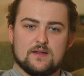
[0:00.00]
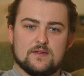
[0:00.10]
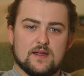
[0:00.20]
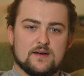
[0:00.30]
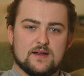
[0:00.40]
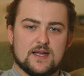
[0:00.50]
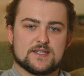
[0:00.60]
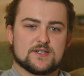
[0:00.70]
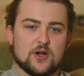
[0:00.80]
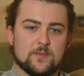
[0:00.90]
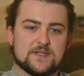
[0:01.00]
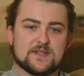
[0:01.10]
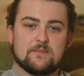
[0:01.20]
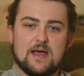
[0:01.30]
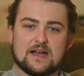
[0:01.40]
Then it determines
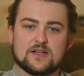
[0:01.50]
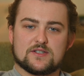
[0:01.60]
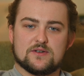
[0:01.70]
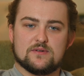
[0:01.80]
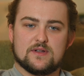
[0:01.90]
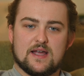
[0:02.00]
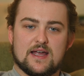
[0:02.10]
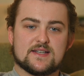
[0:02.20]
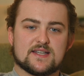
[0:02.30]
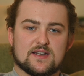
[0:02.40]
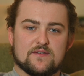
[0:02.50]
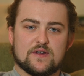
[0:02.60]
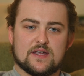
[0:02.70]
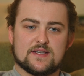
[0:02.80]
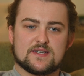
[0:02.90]
the magnitude and
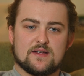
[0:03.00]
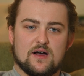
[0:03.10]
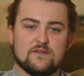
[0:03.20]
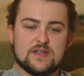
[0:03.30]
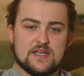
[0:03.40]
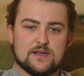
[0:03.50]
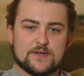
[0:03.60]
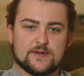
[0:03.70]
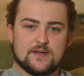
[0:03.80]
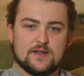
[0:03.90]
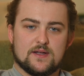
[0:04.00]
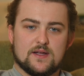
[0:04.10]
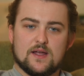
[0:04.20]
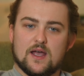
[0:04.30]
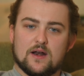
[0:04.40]
significance of each.
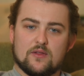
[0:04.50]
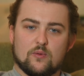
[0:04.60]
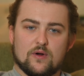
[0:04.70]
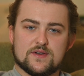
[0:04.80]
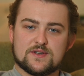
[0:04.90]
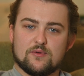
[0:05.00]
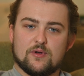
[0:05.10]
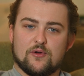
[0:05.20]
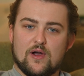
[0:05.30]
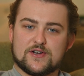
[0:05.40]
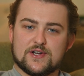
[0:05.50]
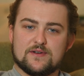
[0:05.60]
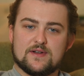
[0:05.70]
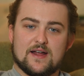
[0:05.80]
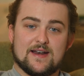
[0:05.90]
In other words,
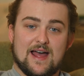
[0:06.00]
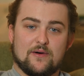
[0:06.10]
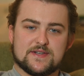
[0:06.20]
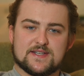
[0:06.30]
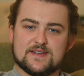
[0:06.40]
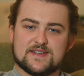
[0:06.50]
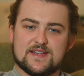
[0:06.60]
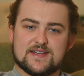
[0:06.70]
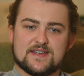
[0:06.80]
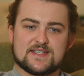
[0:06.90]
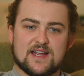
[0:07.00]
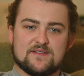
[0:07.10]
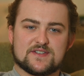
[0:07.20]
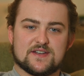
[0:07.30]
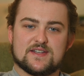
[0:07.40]
regression analysis is a set
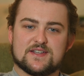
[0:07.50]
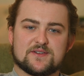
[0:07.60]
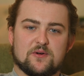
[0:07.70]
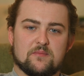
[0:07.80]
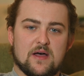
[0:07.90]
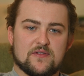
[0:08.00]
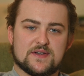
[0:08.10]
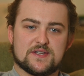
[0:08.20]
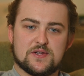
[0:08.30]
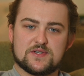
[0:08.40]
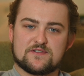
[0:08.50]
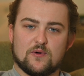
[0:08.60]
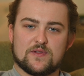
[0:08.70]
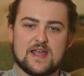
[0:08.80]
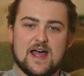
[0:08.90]
of statistical methods used
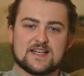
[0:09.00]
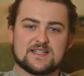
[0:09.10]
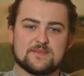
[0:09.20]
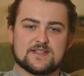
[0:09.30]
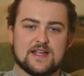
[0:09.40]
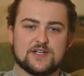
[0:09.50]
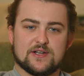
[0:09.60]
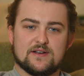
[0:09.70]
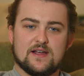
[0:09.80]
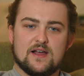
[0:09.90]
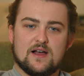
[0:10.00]
for the estimation